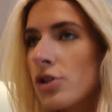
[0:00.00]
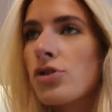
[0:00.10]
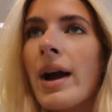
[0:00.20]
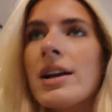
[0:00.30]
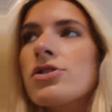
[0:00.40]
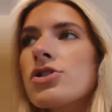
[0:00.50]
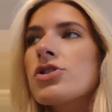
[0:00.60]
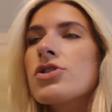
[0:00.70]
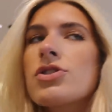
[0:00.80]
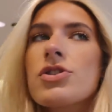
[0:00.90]
Trekked
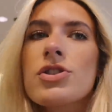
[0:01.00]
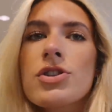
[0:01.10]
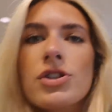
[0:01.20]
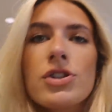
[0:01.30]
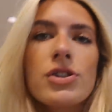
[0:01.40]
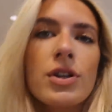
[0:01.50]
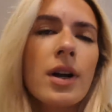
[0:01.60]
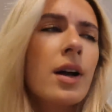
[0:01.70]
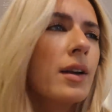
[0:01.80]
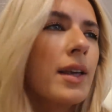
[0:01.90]

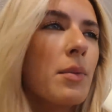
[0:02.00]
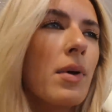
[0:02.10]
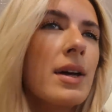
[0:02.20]
through the hurricane.